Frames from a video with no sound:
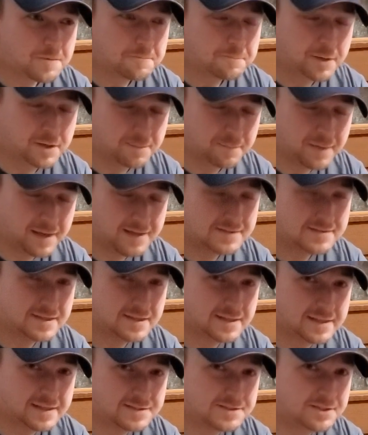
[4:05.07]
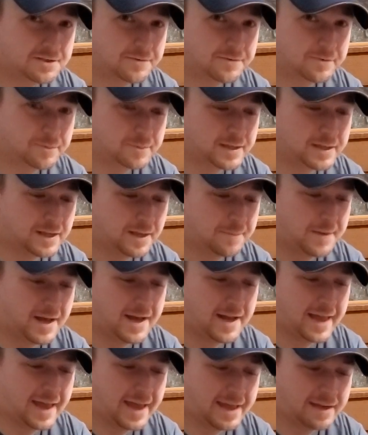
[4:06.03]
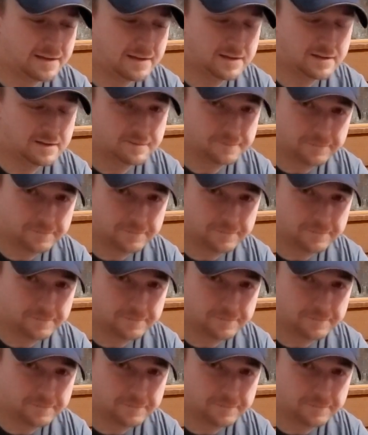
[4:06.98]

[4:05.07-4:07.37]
but it makes it easier for me, and I'm not handling the